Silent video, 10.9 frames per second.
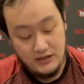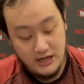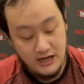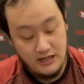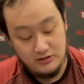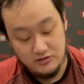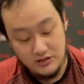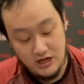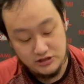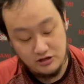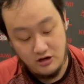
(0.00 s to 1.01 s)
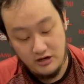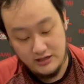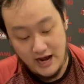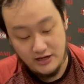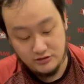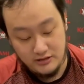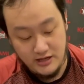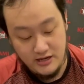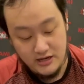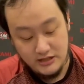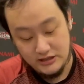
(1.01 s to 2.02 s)
And as a card
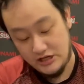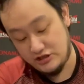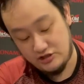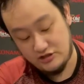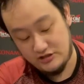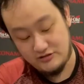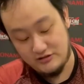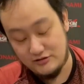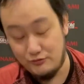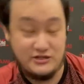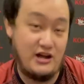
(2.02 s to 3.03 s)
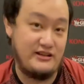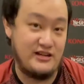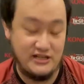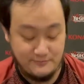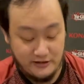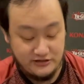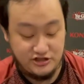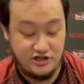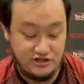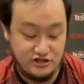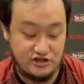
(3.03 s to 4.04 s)
naturally, this without anti spell, this
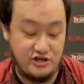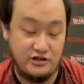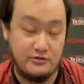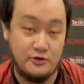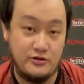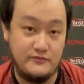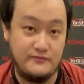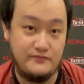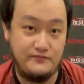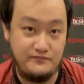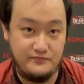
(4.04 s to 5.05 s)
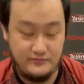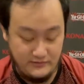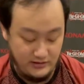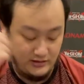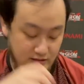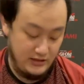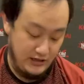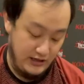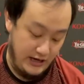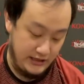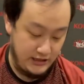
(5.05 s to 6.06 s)
can just clear the board.
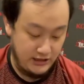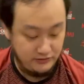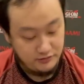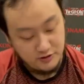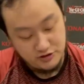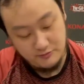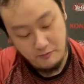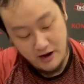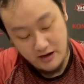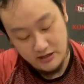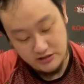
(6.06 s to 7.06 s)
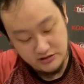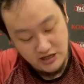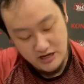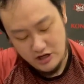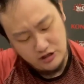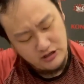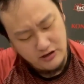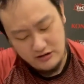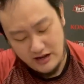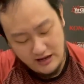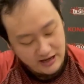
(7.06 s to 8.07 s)
And then 2 more super parties.
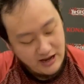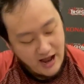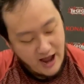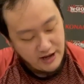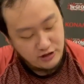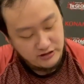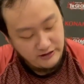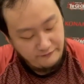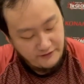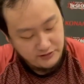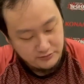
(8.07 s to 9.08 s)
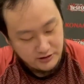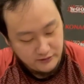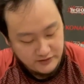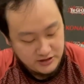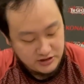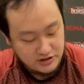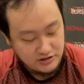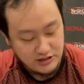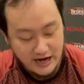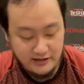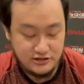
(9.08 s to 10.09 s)
I couldn't fit 3 of each,
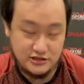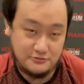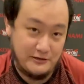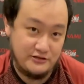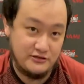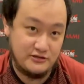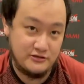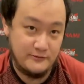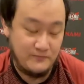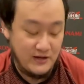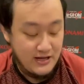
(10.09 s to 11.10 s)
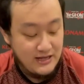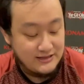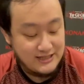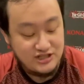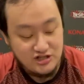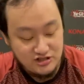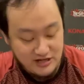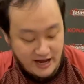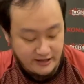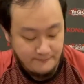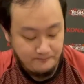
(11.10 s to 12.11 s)
so I ended up just playing 2/2. This is
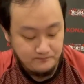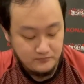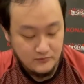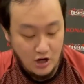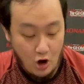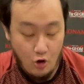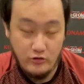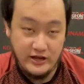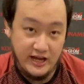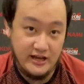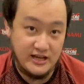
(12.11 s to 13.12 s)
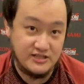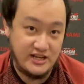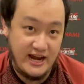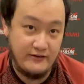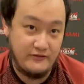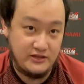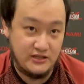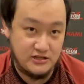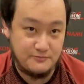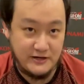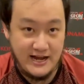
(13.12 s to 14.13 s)
like okay against everything
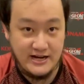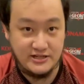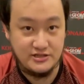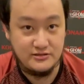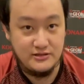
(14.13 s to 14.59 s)
else but Cash.